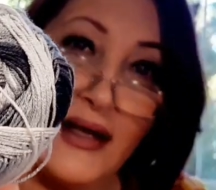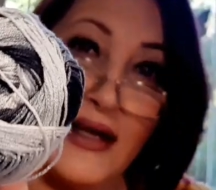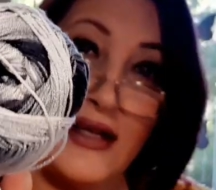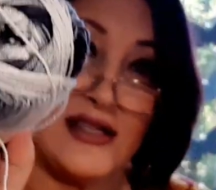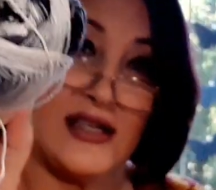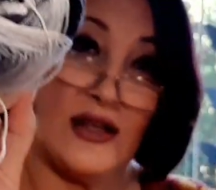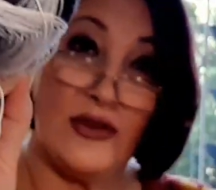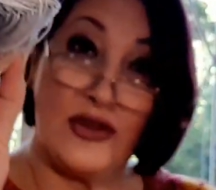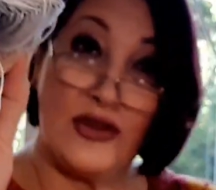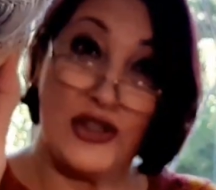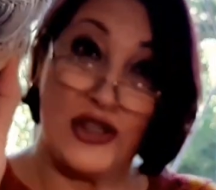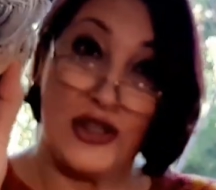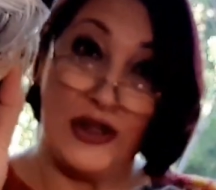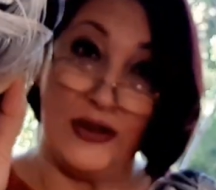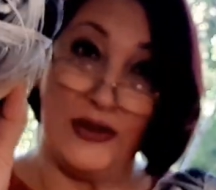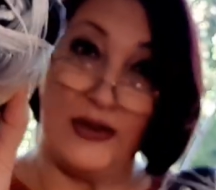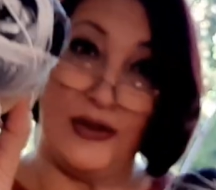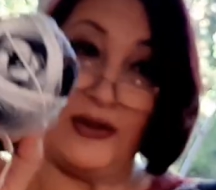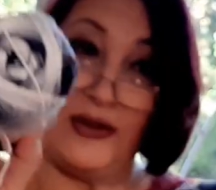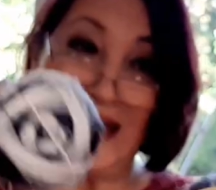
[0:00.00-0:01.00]
So
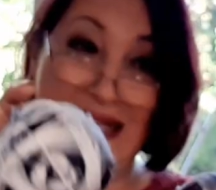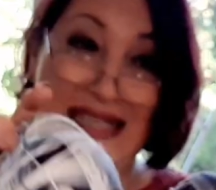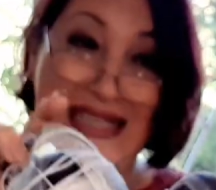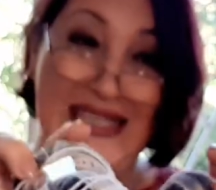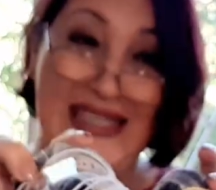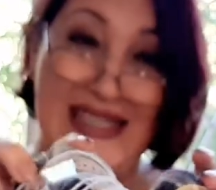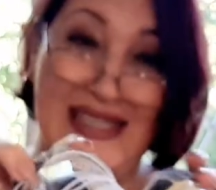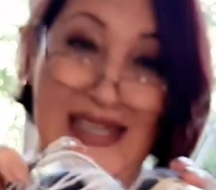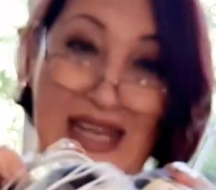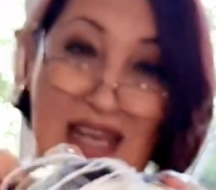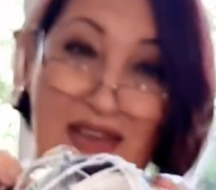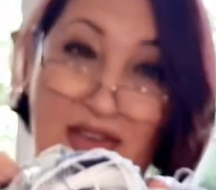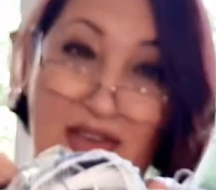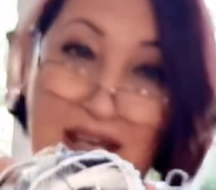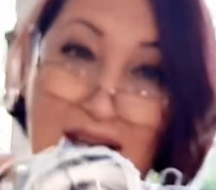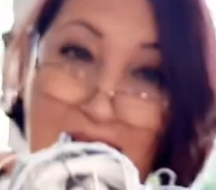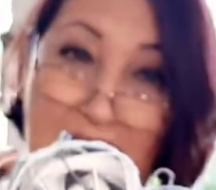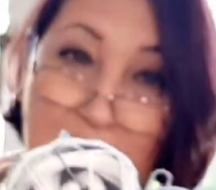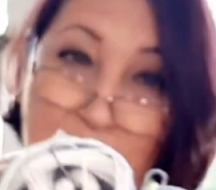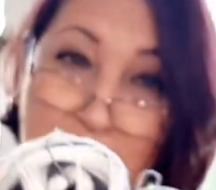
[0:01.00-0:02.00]
2 is
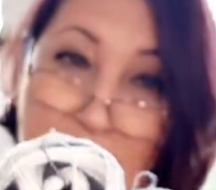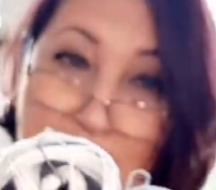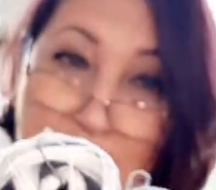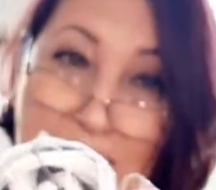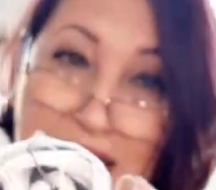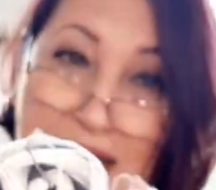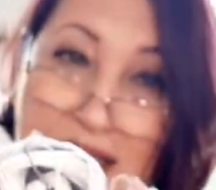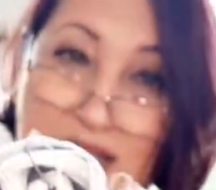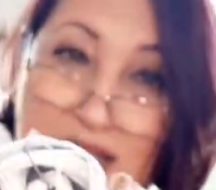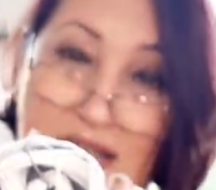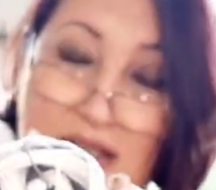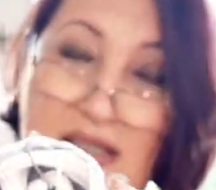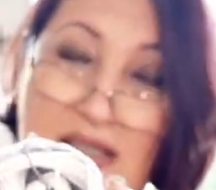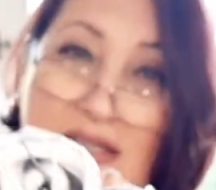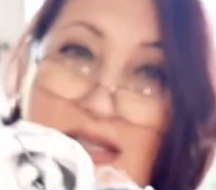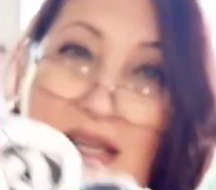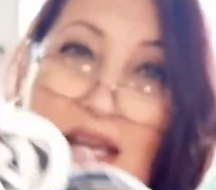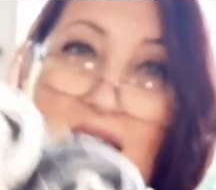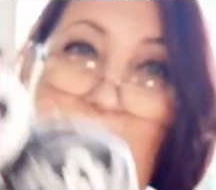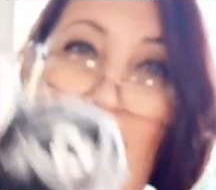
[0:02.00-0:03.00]
700
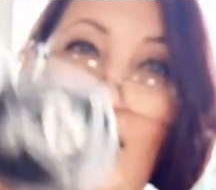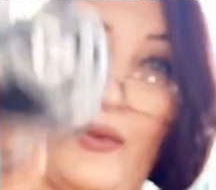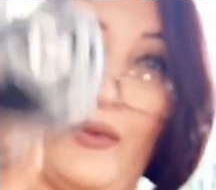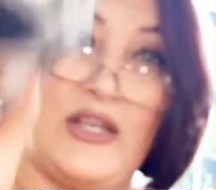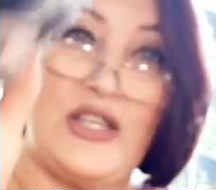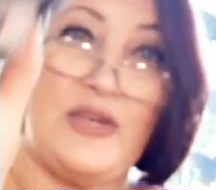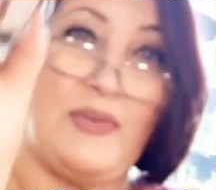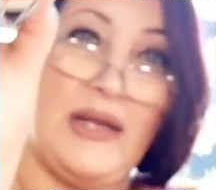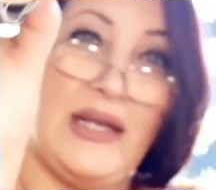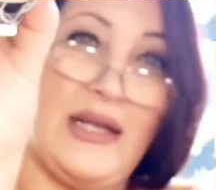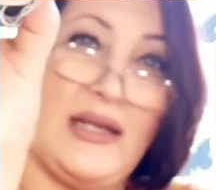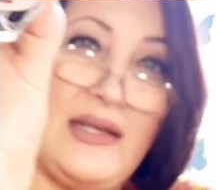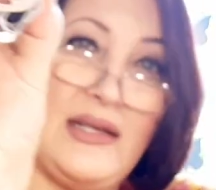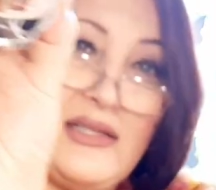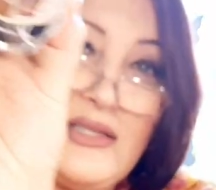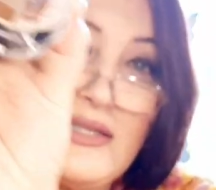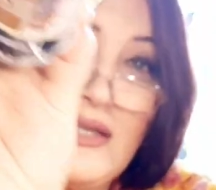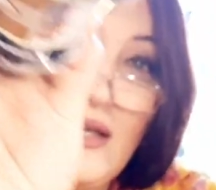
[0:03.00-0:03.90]
meters, which means,